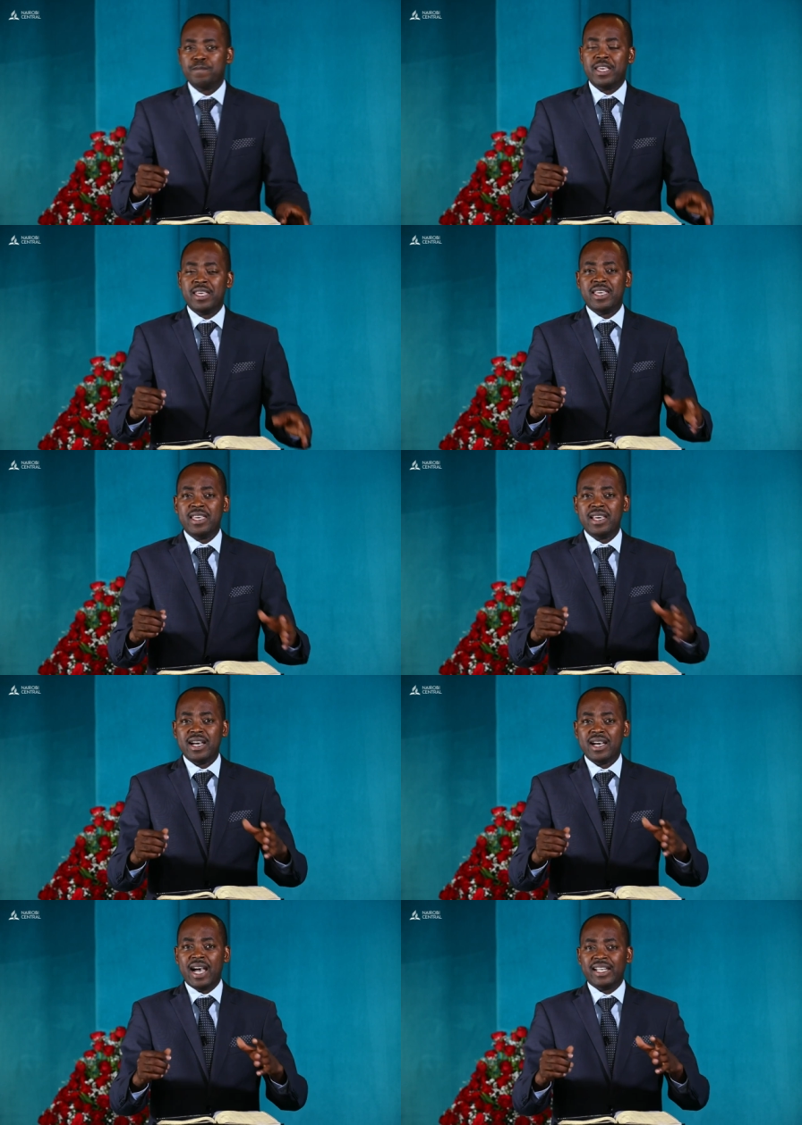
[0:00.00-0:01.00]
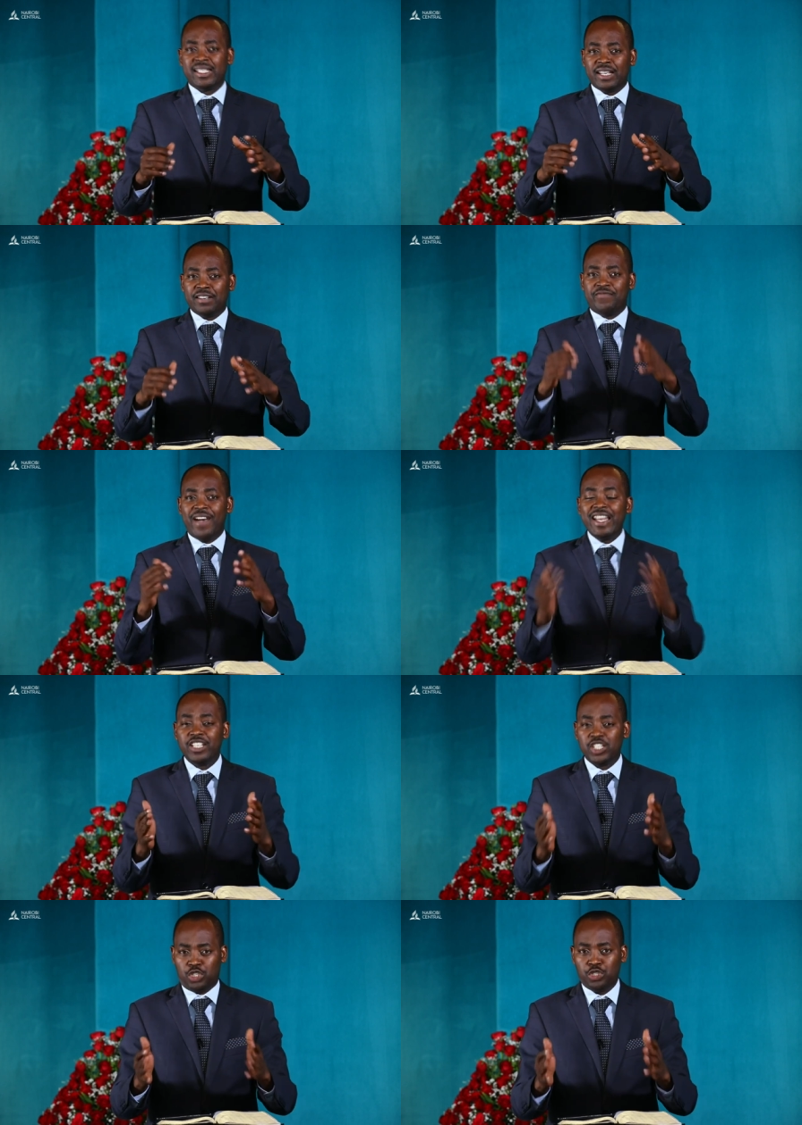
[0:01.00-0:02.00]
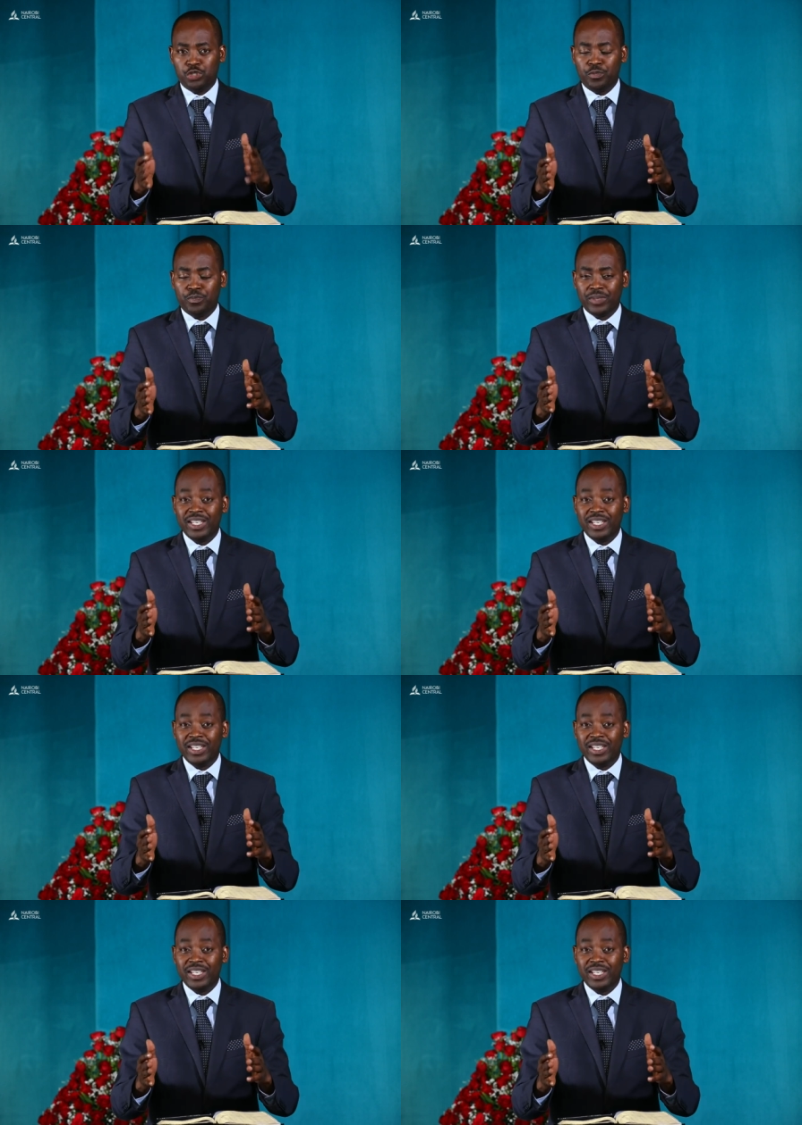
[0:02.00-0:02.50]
be a disadvantage to you.